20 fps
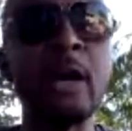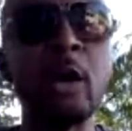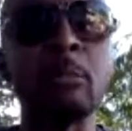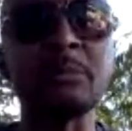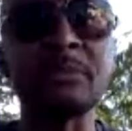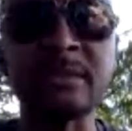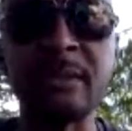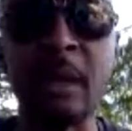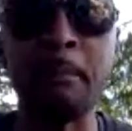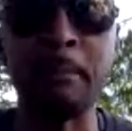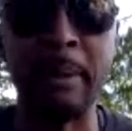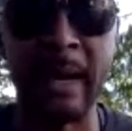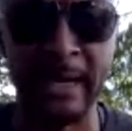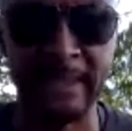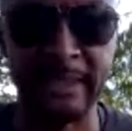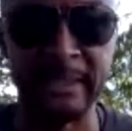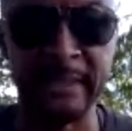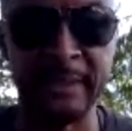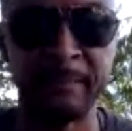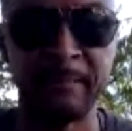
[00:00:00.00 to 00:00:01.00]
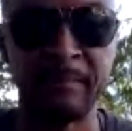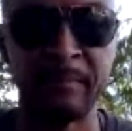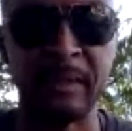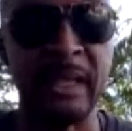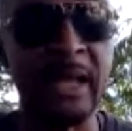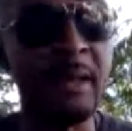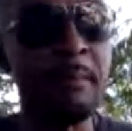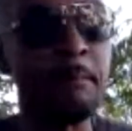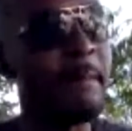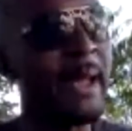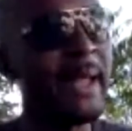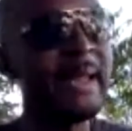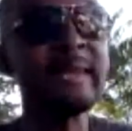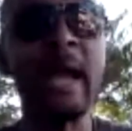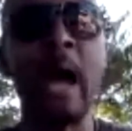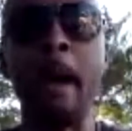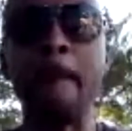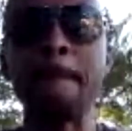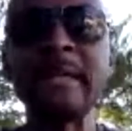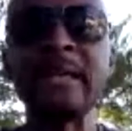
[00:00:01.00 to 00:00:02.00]
somebody. It may
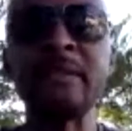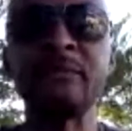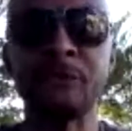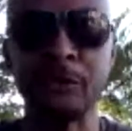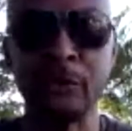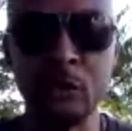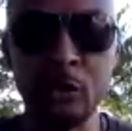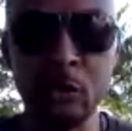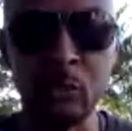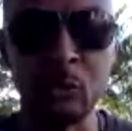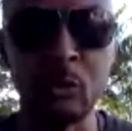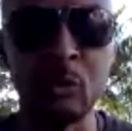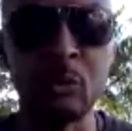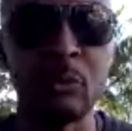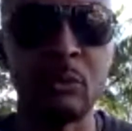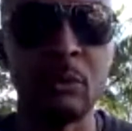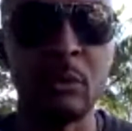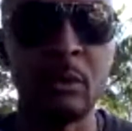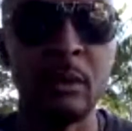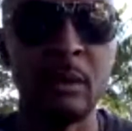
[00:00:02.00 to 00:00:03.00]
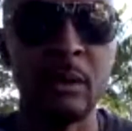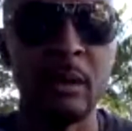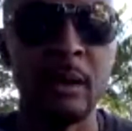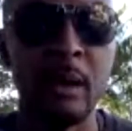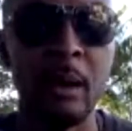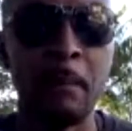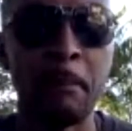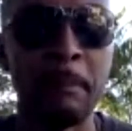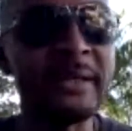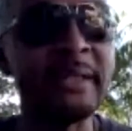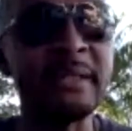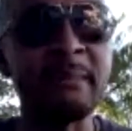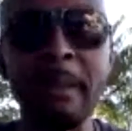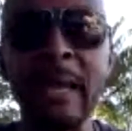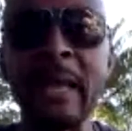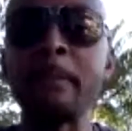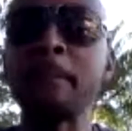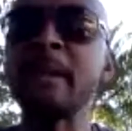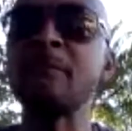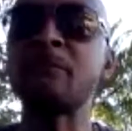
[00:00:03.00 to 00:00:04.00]
not be for you, but it
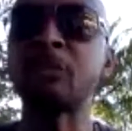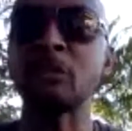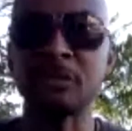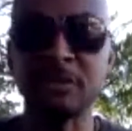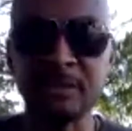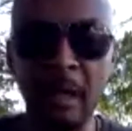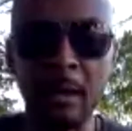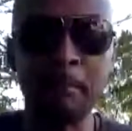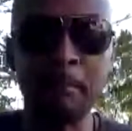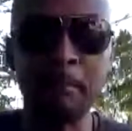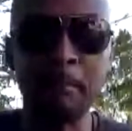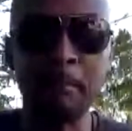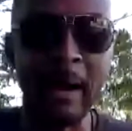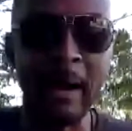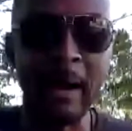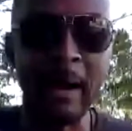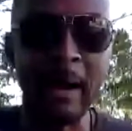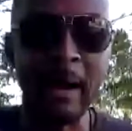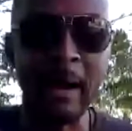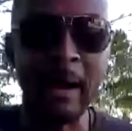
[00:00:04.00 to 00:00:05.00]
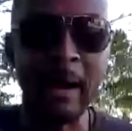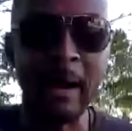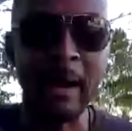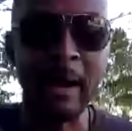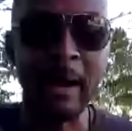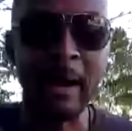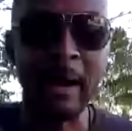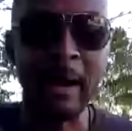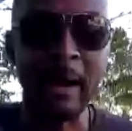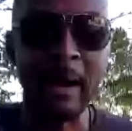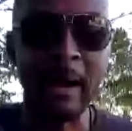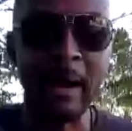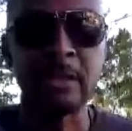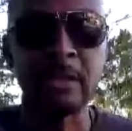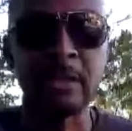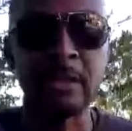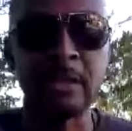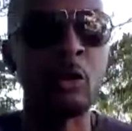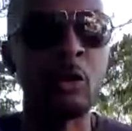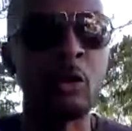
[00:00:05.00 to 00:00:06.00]
may be for somebody, right?
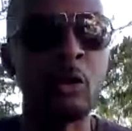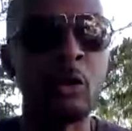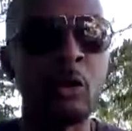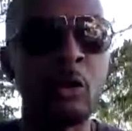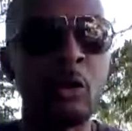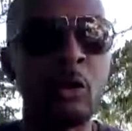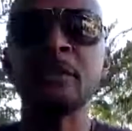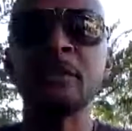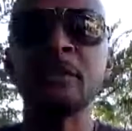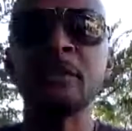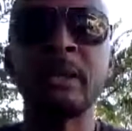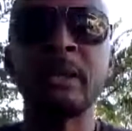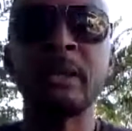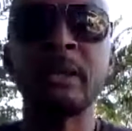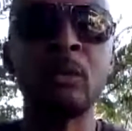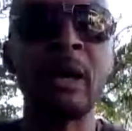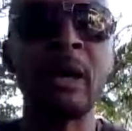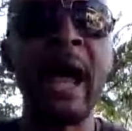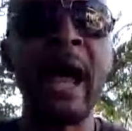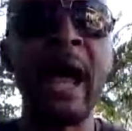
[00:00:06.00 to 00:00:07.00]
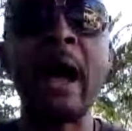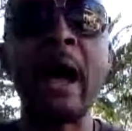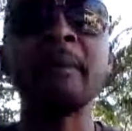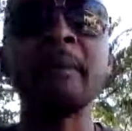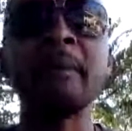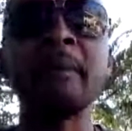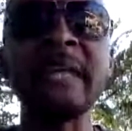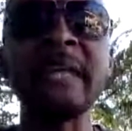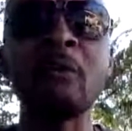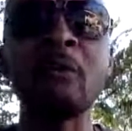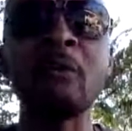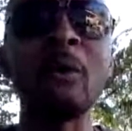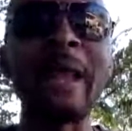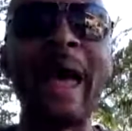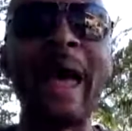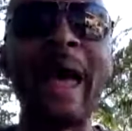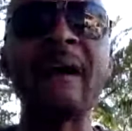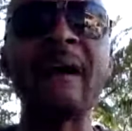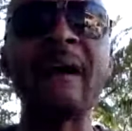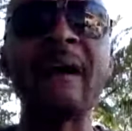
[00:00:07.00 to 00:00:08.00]
So here's what I believe and
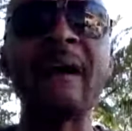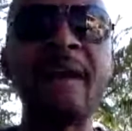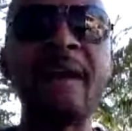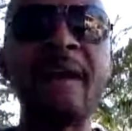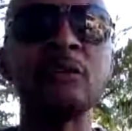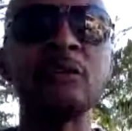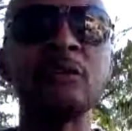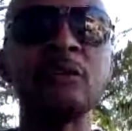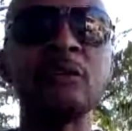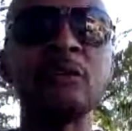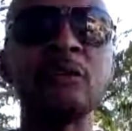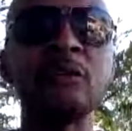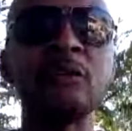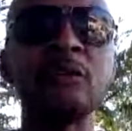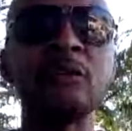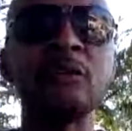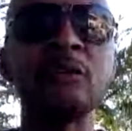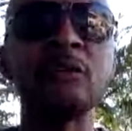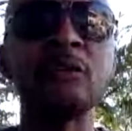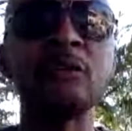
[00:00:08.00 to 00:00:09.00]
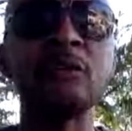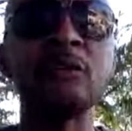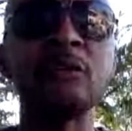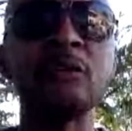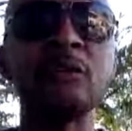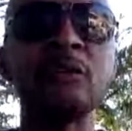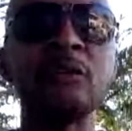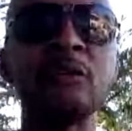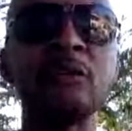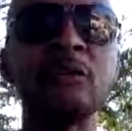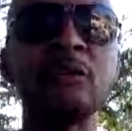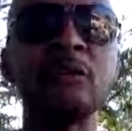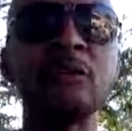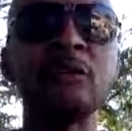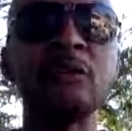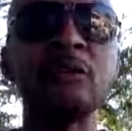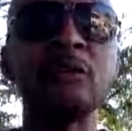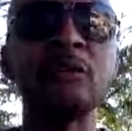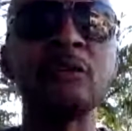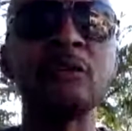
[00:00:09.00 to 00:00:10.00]
what I've found to be true. I don't
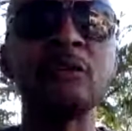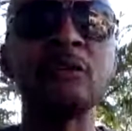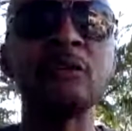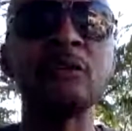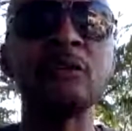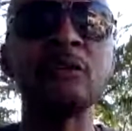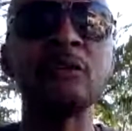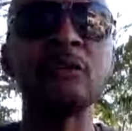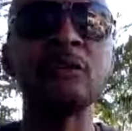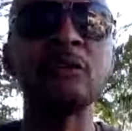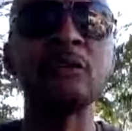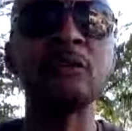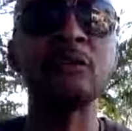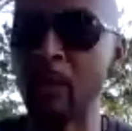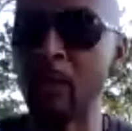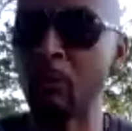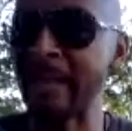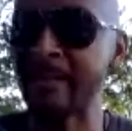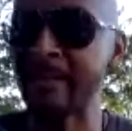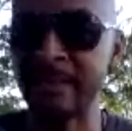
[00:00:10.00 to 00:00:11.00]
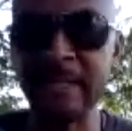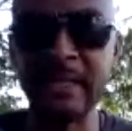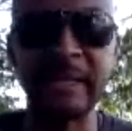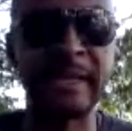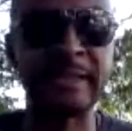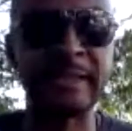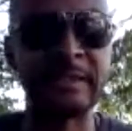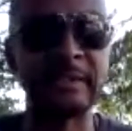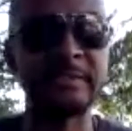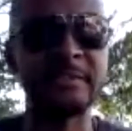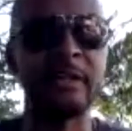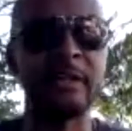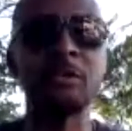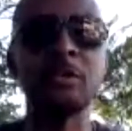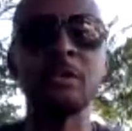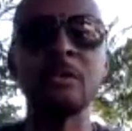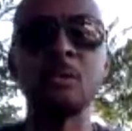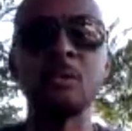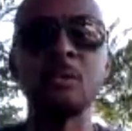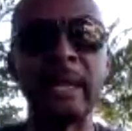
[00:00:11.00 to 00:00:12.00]
tell you what I think, guys. I
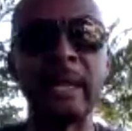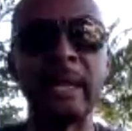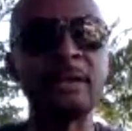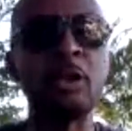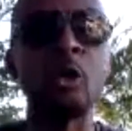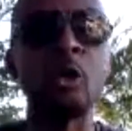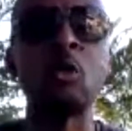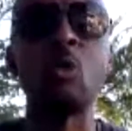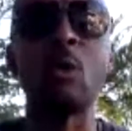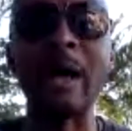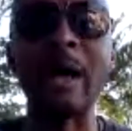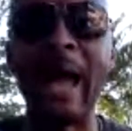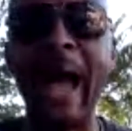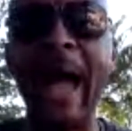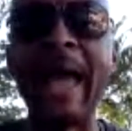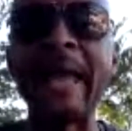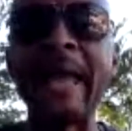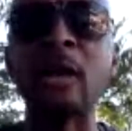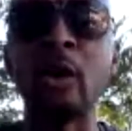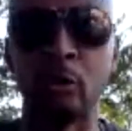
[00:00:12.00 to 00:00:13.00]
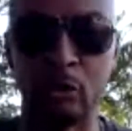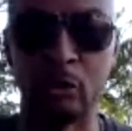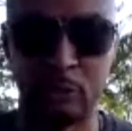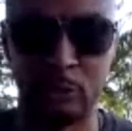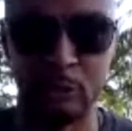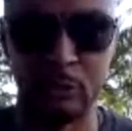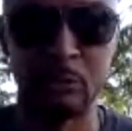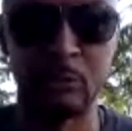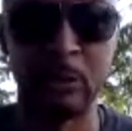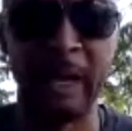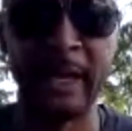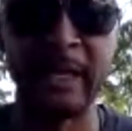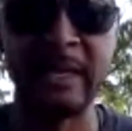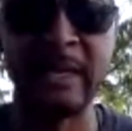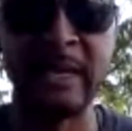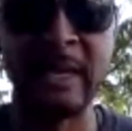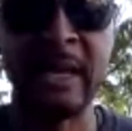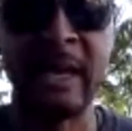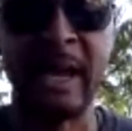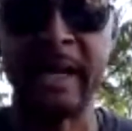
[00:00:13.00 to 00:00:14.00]
tell you what I know, what I go through,
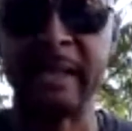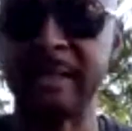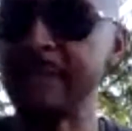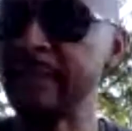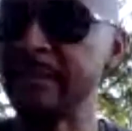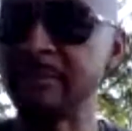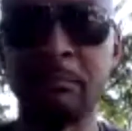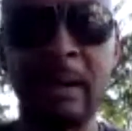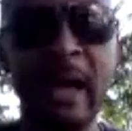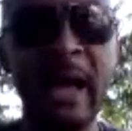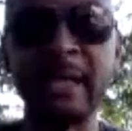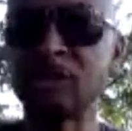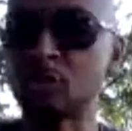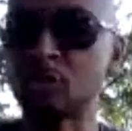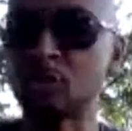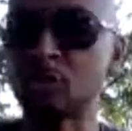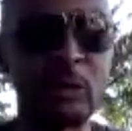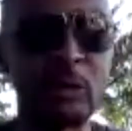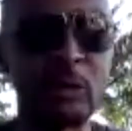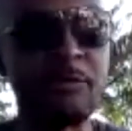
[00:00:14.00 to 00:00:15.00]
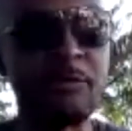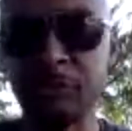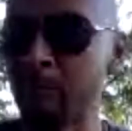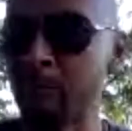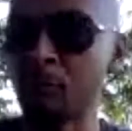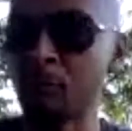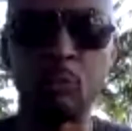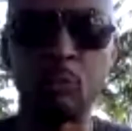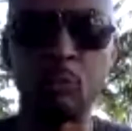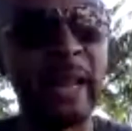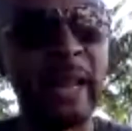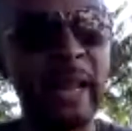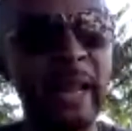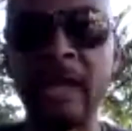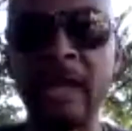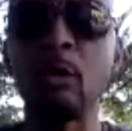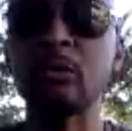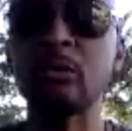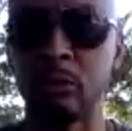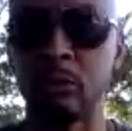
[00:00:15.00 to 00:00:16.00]
right? I get mine straight from what I
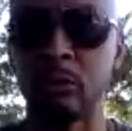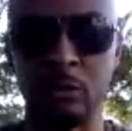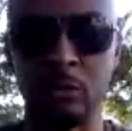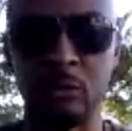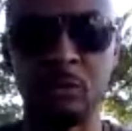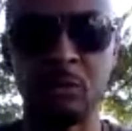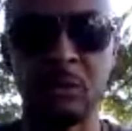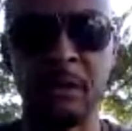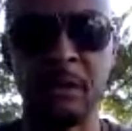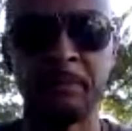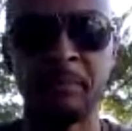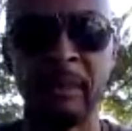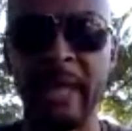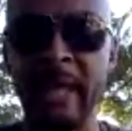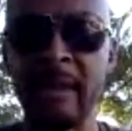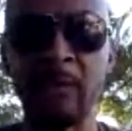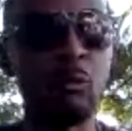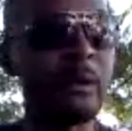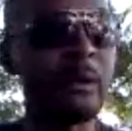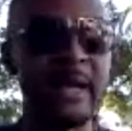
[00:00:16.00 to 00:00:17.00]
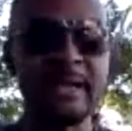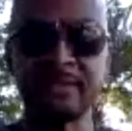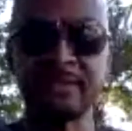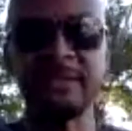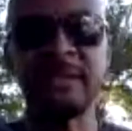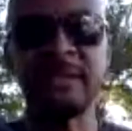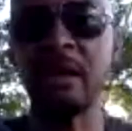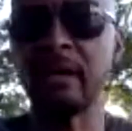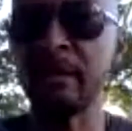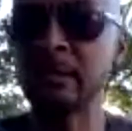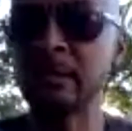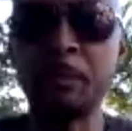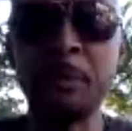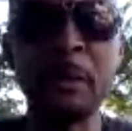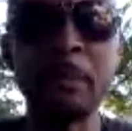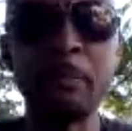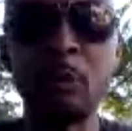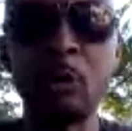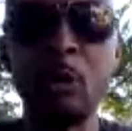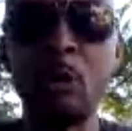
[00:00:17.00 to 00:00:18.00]
go through and what I see other
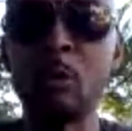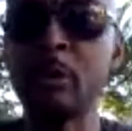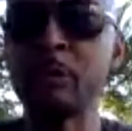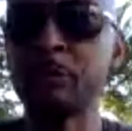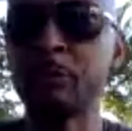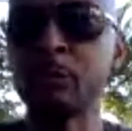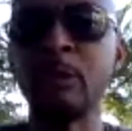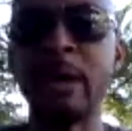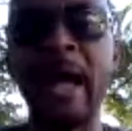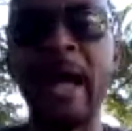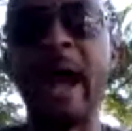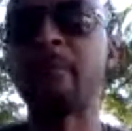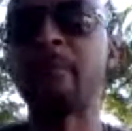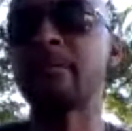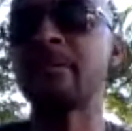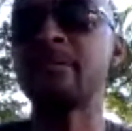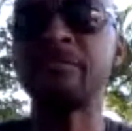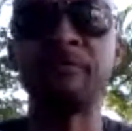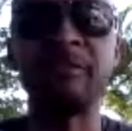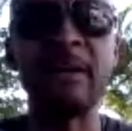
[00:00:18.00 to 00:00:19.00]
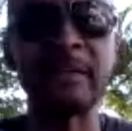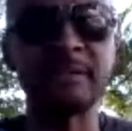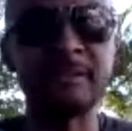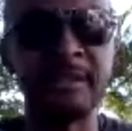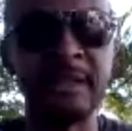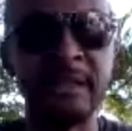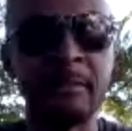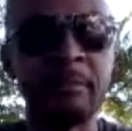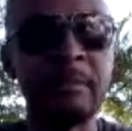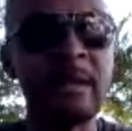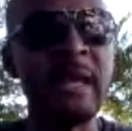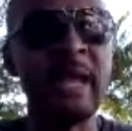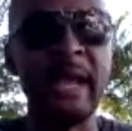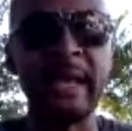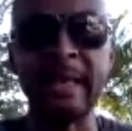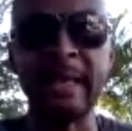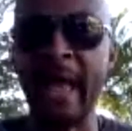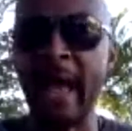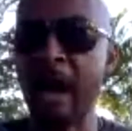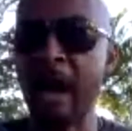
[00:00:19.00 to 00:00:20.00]
people going through and how it affects them
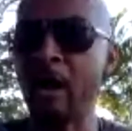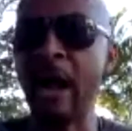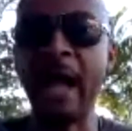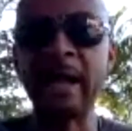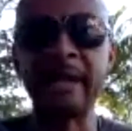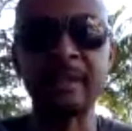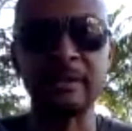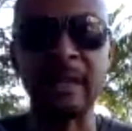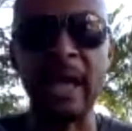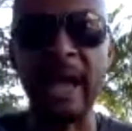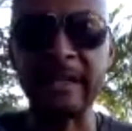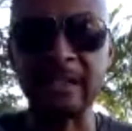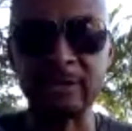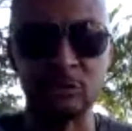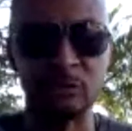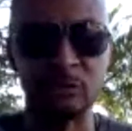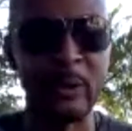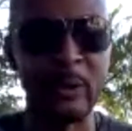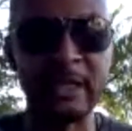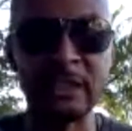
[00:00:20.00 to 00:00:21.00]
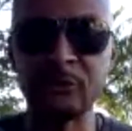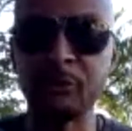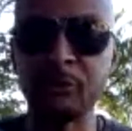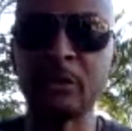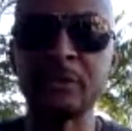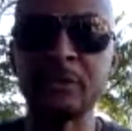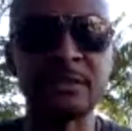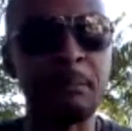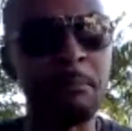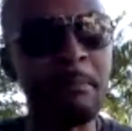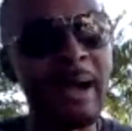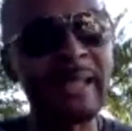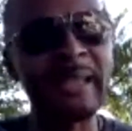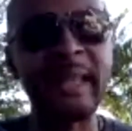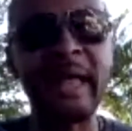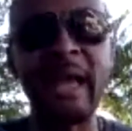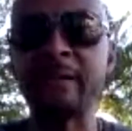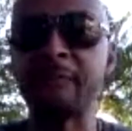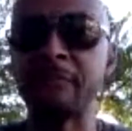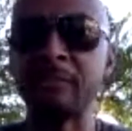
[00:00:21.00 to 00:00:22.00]
and how I can transfer it to my
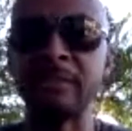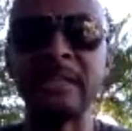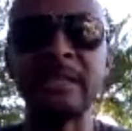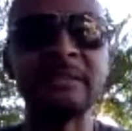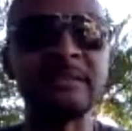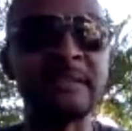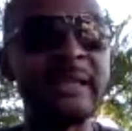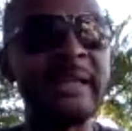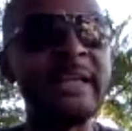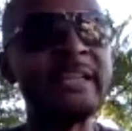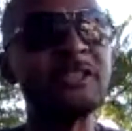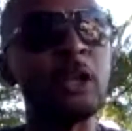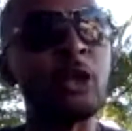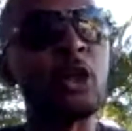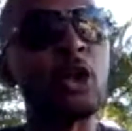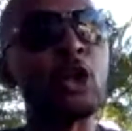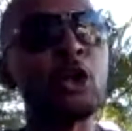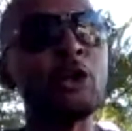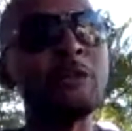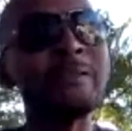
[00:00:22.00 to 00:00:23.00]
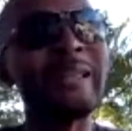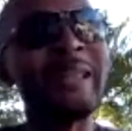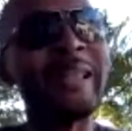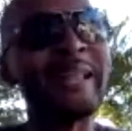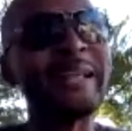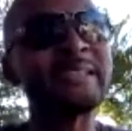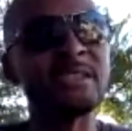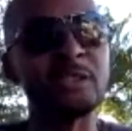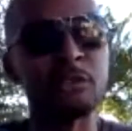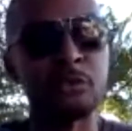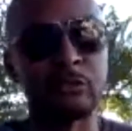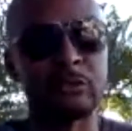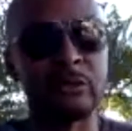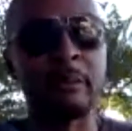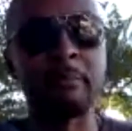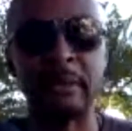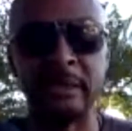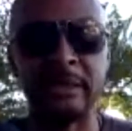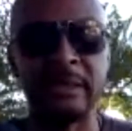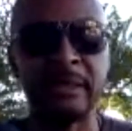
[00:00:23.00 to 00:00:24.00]
life and things of that nature and learn the lessons
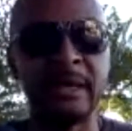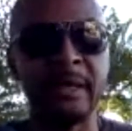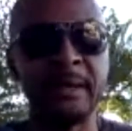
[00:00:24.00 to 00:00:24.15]
from it.